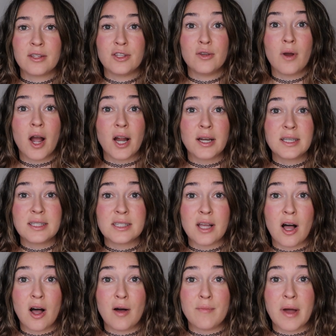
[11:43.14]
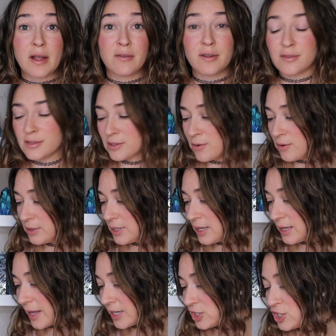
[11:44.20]
You already saw my rose gold
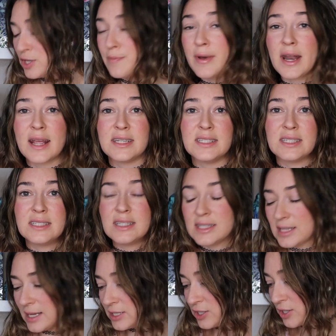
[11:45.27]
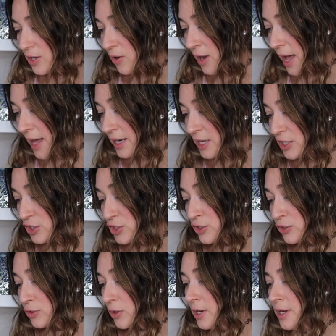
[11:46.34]
collection, but I did decide to go ahead and
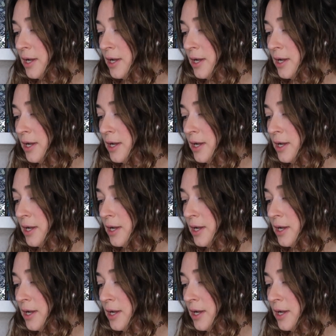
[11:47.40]
do